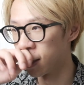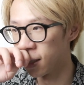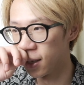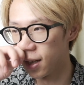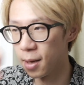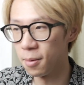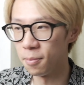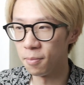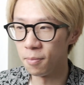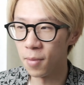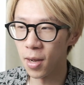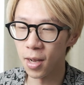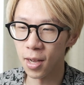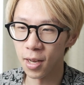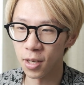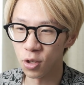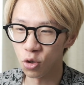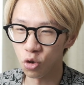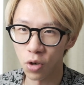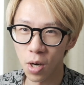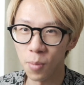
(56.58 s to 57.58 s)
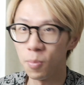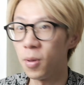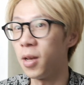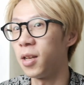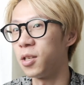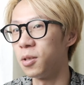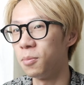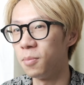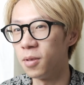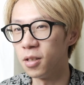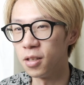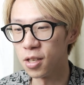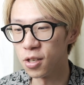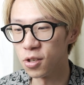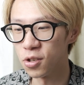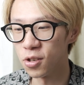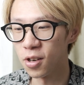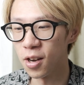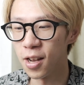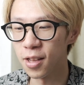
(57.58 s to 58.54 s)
in my trip to Malaysia,